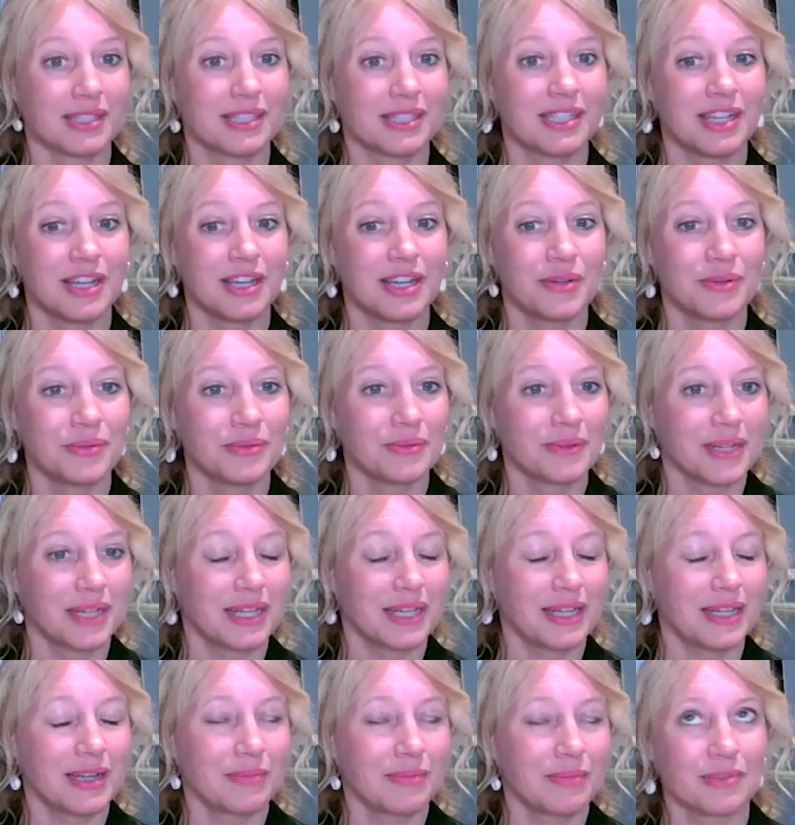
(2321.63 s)
So
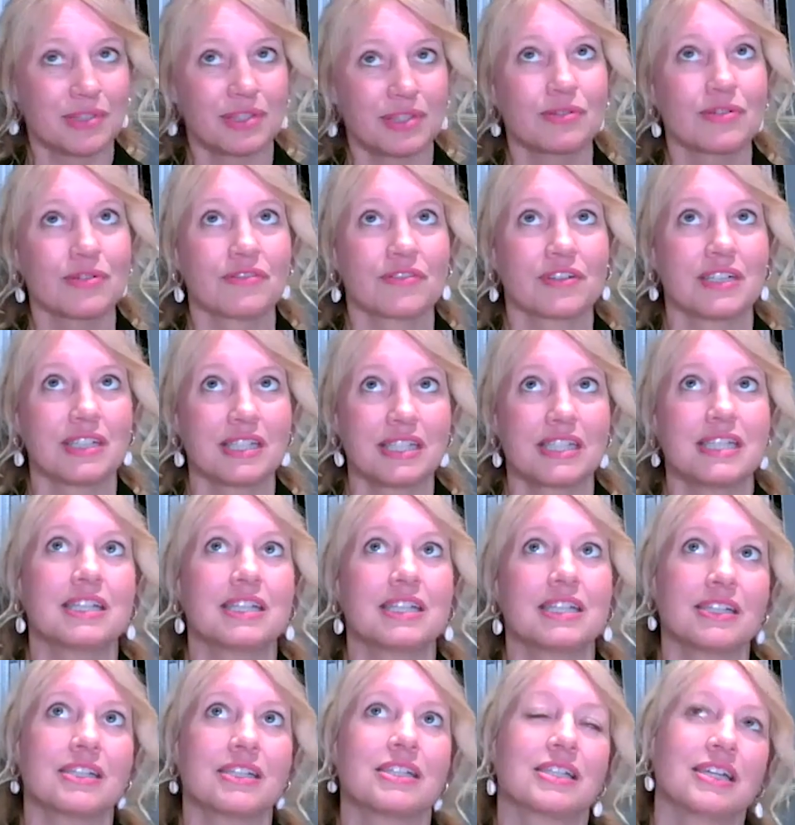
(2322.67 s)
it was sort of
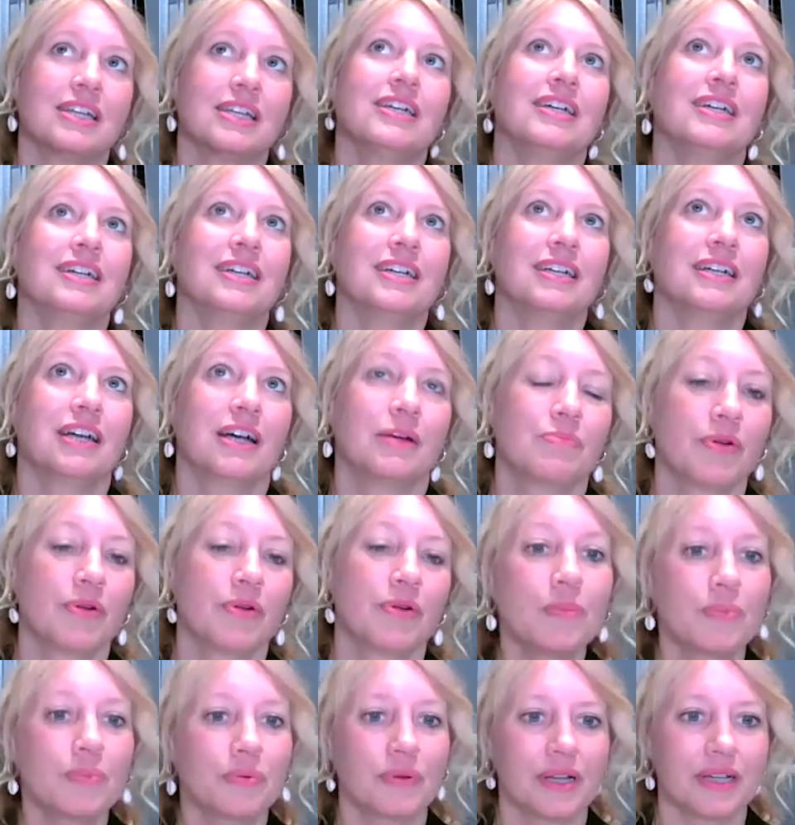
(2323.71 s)
considered
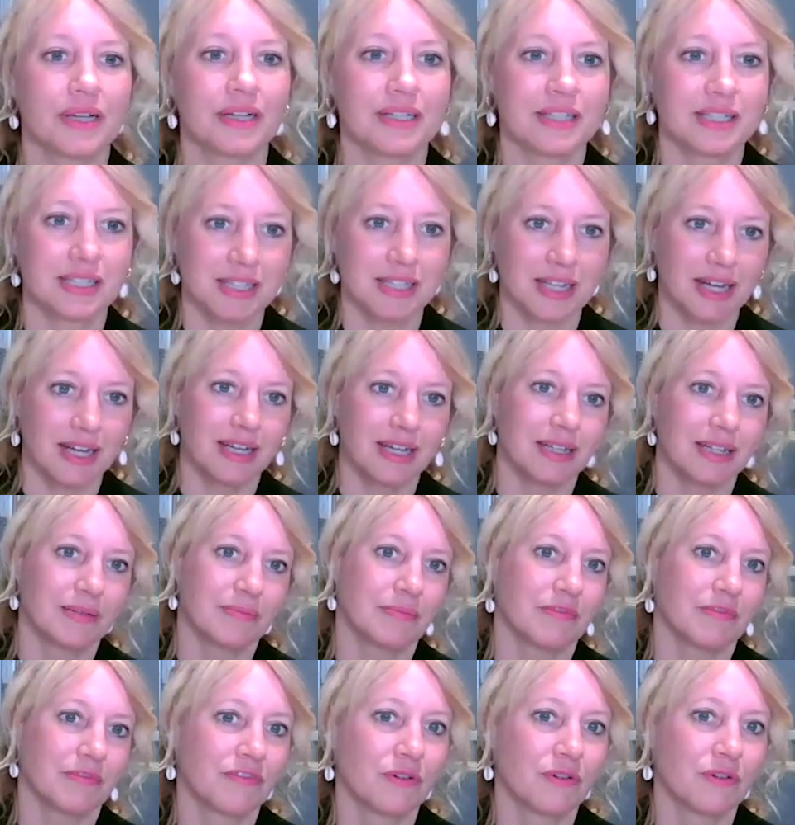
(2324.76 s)
appropriate
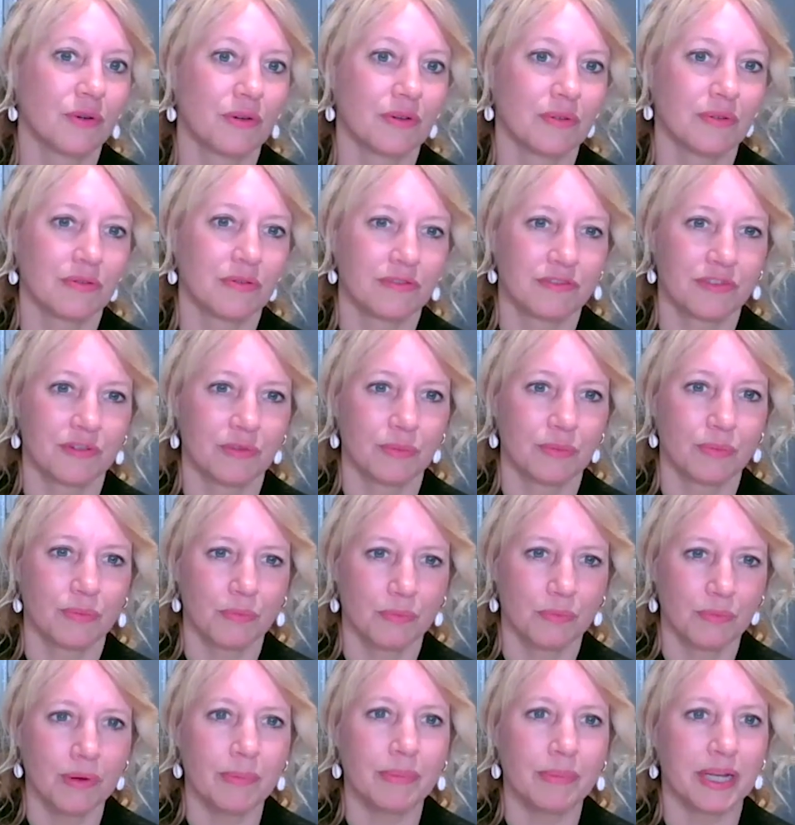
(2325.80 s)
for
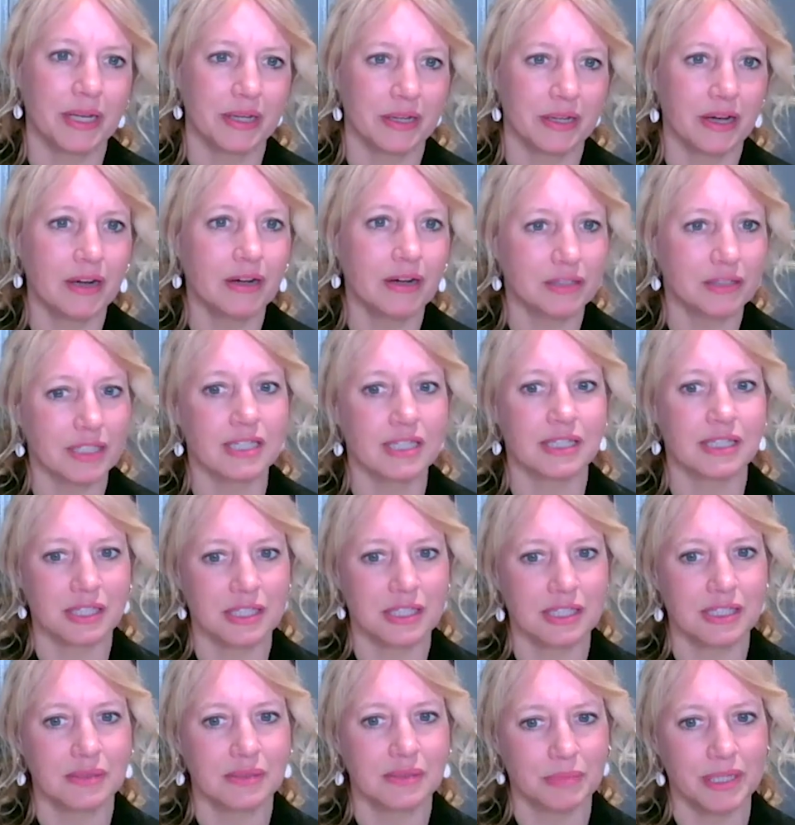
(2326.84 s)
women
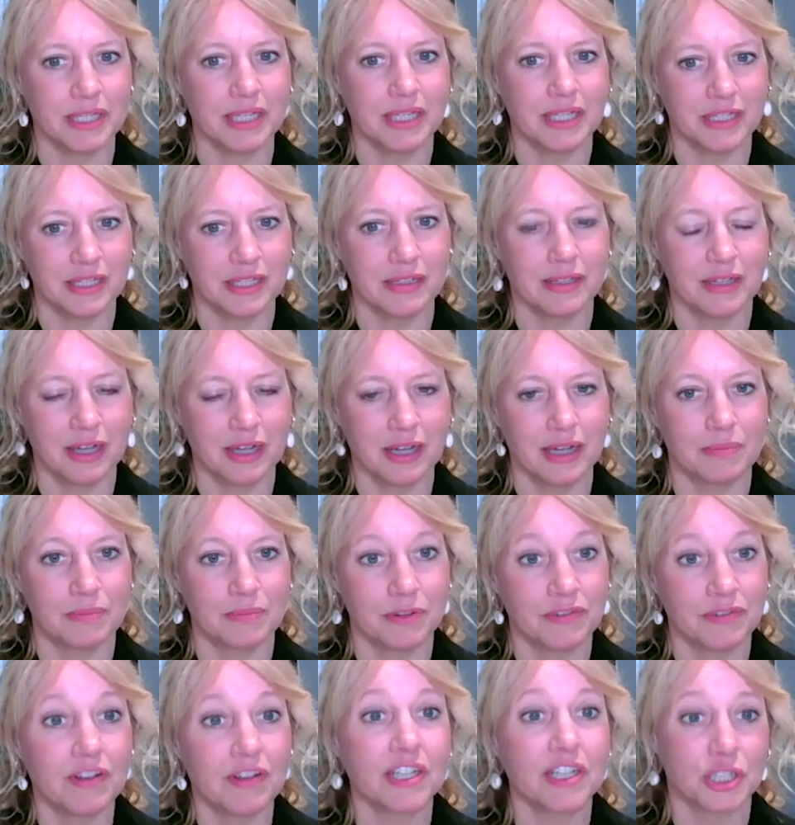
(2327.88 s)
artists to be
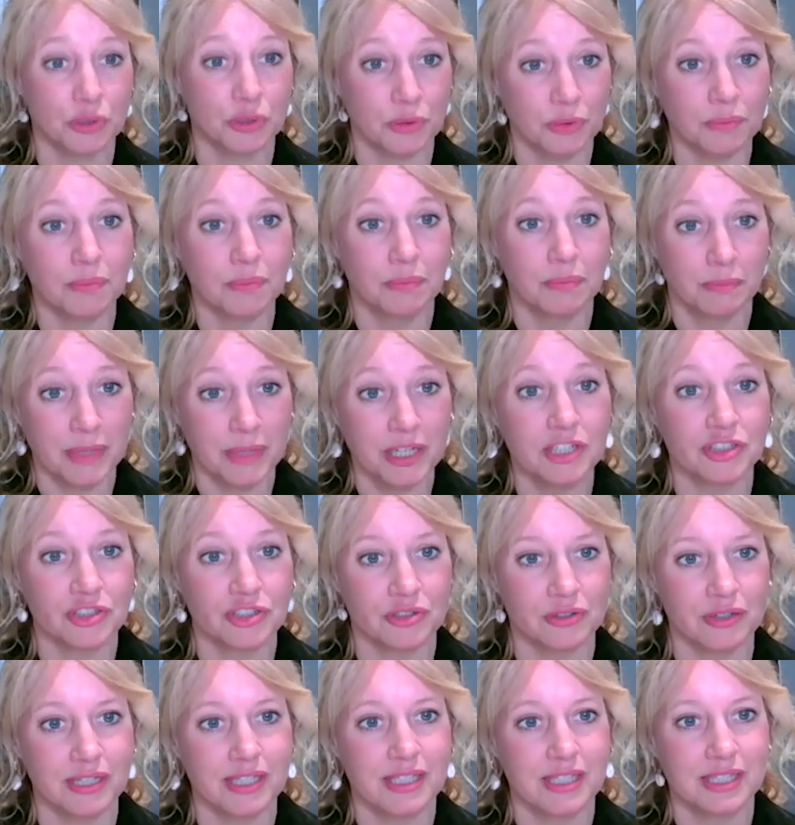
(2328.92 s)
professional
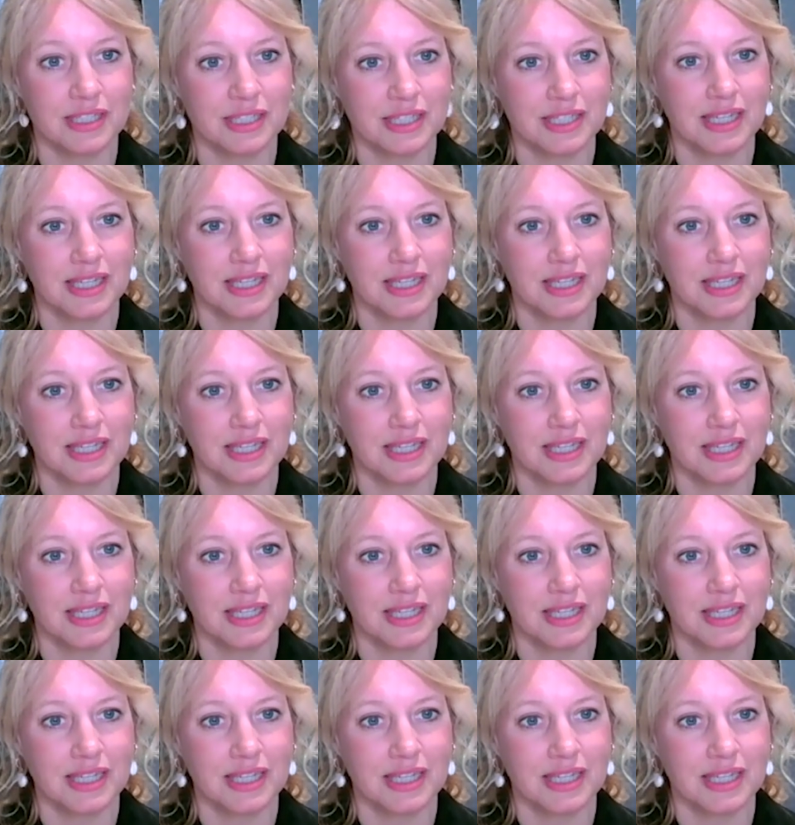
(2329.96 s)
miniaturists.